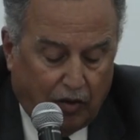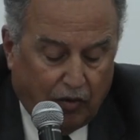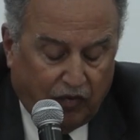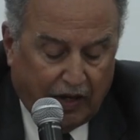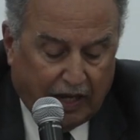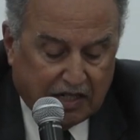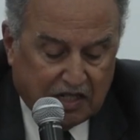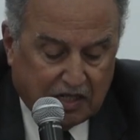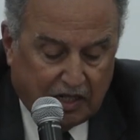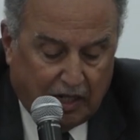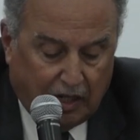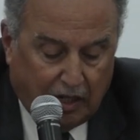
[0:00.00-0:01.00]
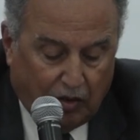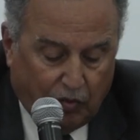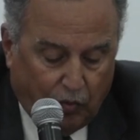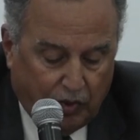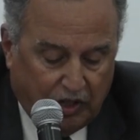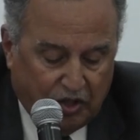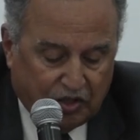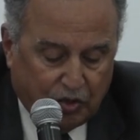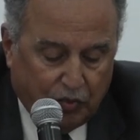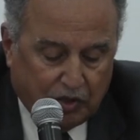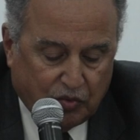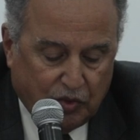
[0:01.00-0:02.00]
reflects when you
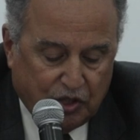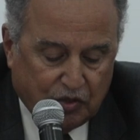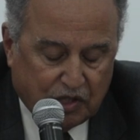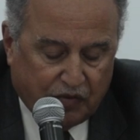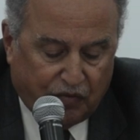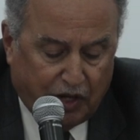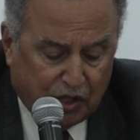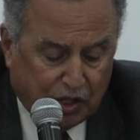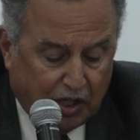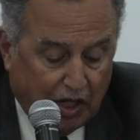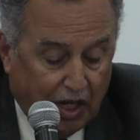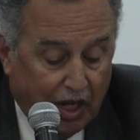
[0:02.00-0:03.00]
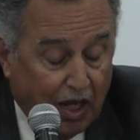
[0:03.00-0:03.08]
need to reduce the friction.